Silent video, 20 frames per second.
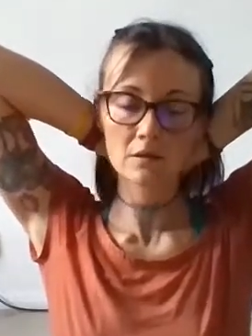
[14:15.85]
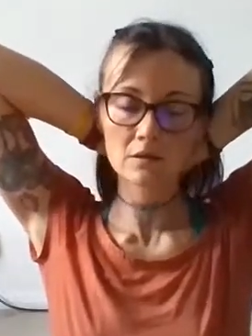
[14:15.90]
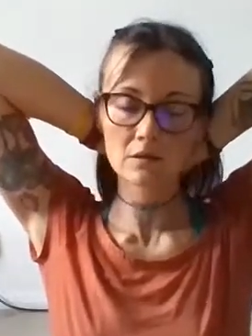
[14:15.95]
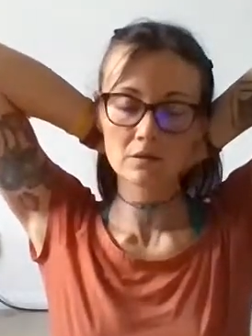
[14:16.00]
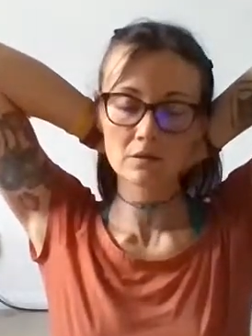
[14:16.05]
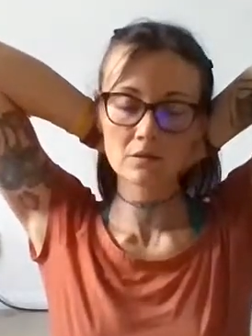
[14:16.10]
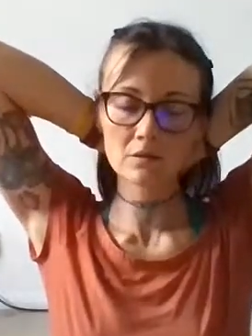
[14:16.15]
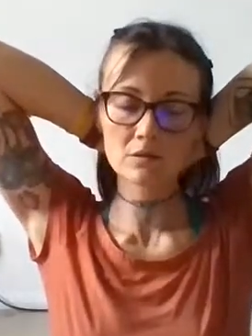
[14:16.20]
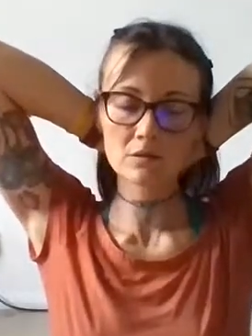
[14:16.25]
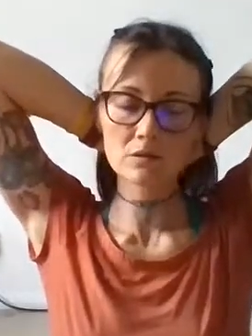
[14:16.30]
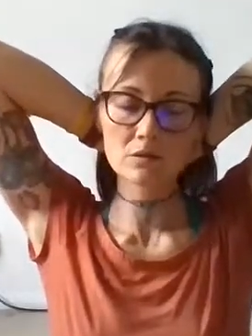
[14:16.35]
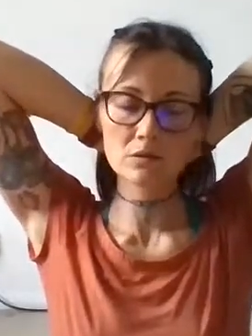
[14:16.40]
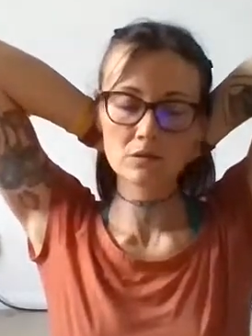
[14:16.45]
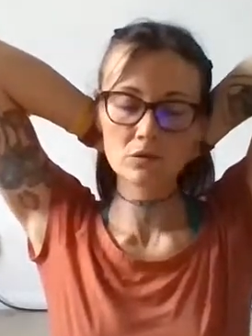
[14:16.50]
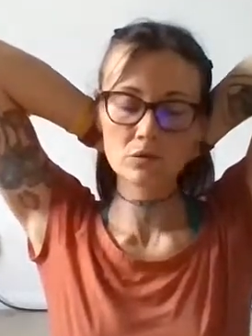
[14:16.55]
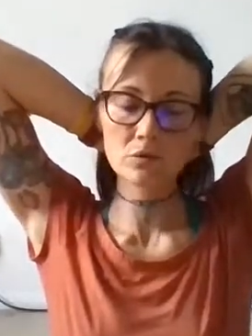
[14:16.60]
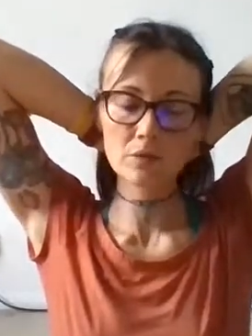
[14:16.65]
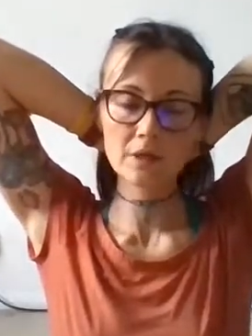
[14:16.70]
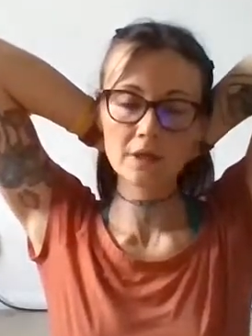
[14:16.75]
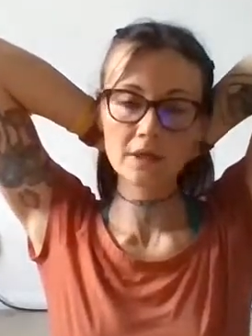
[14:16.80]

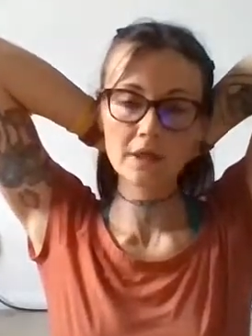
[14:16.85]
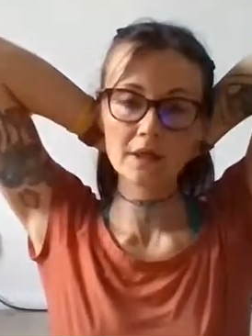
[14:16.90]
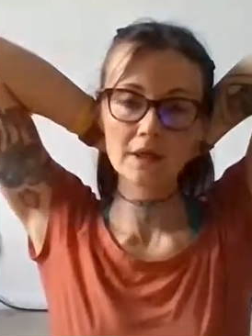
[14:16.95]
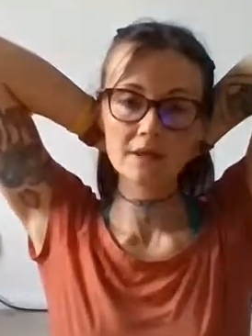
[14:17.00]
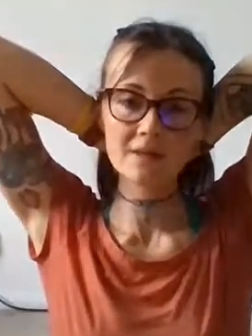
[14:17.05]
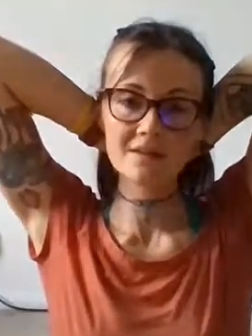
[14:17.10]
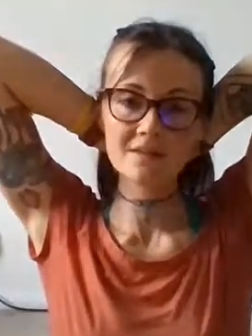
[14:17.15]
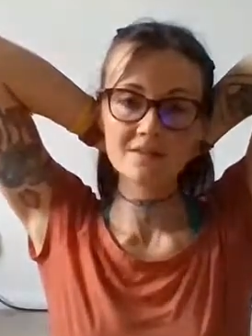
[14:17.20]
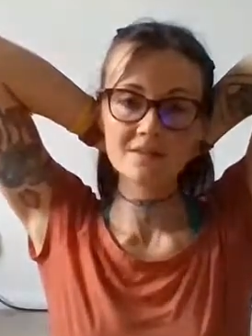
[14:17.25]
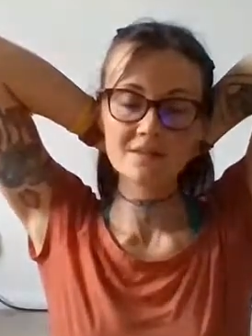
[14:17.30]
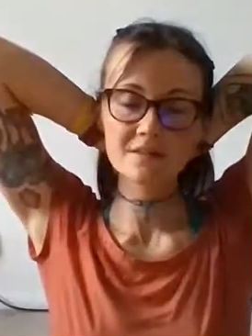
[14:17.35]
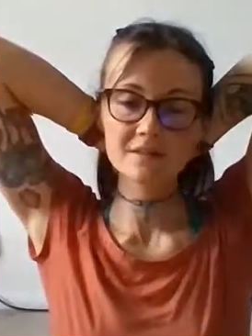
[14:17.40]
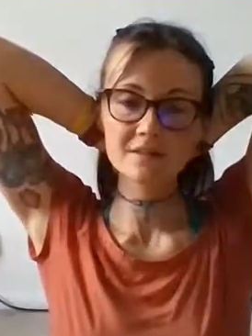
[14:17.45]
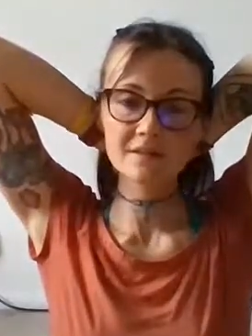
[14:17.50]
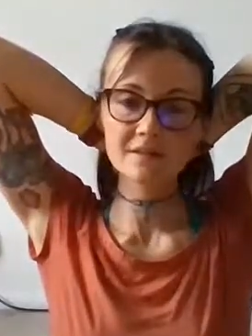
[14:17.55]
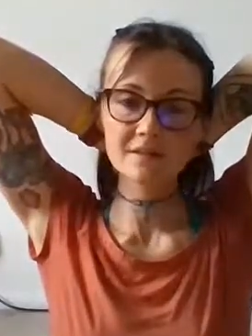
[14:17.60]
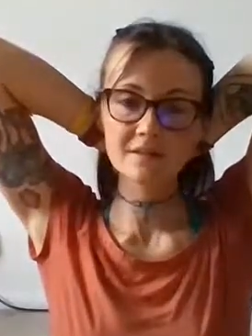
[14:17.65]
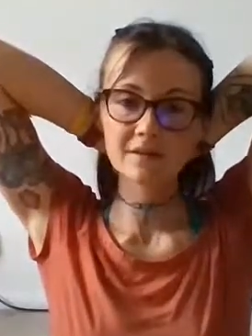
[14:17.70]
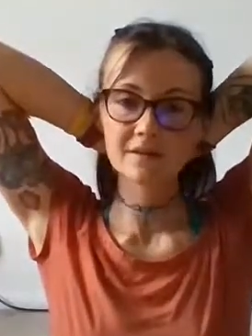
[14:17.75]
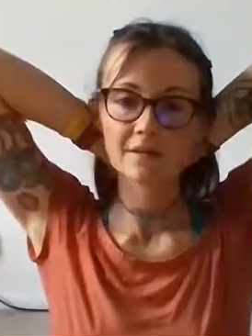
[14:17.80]
Squeeze
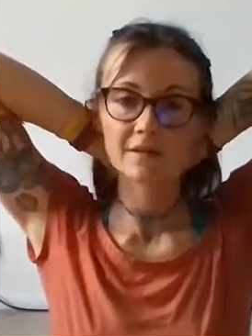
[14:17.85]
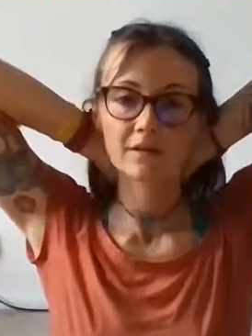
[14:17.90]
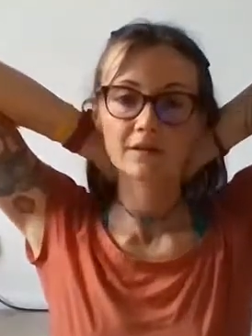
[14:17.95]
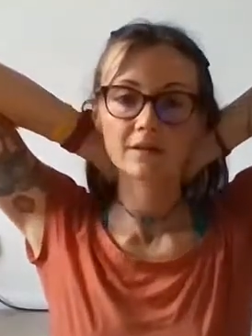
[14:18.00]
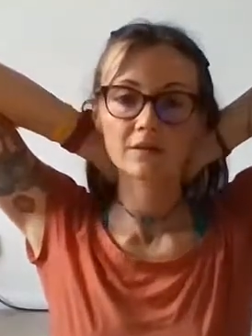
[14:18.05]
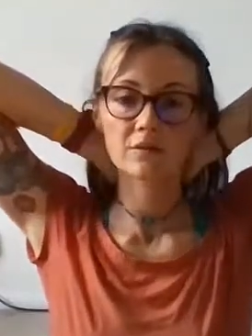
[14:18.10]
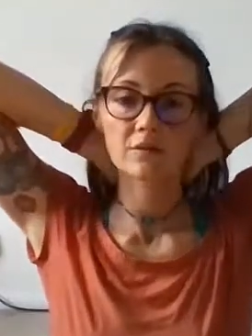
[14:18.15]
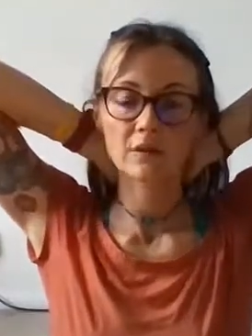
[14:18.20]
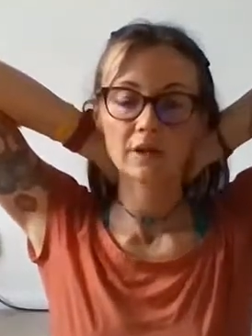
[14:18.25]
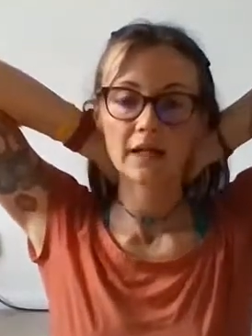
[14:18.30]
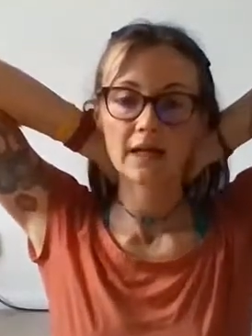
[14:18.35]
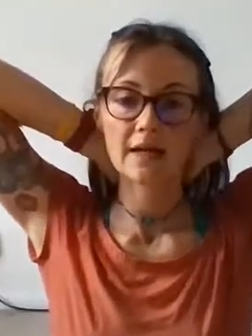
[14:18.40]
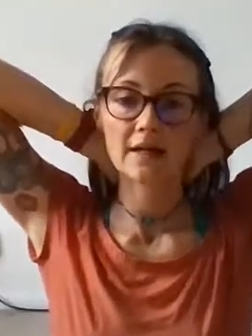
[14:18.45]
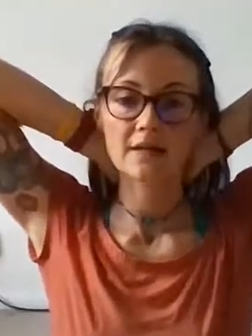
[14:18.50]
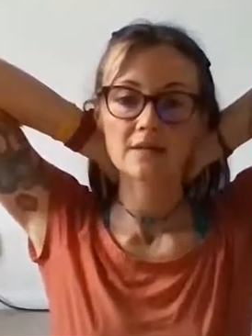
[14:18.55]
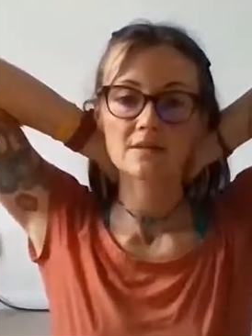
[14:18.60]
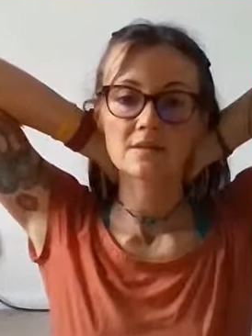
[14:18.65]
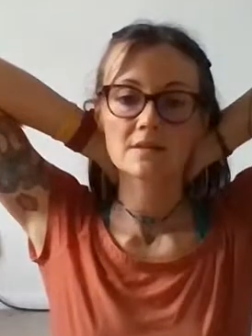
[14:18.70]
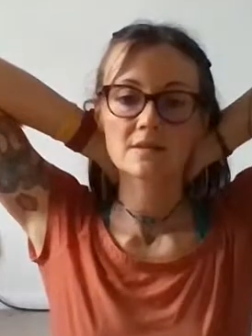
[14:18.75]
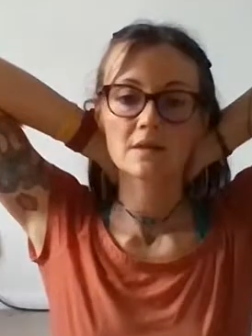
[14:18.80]
and
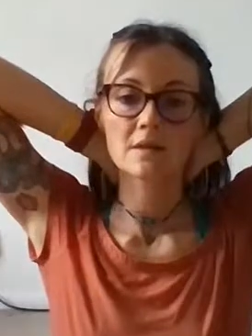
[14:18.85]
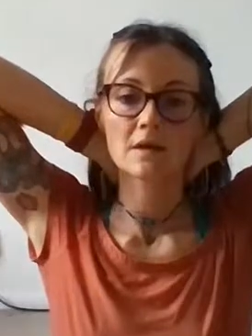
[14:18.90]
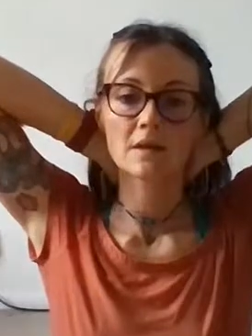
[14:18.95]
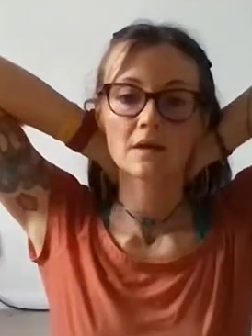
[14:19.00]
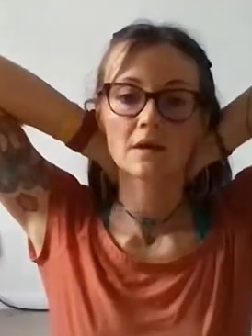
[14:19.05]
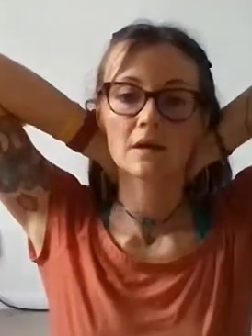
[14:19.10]
relax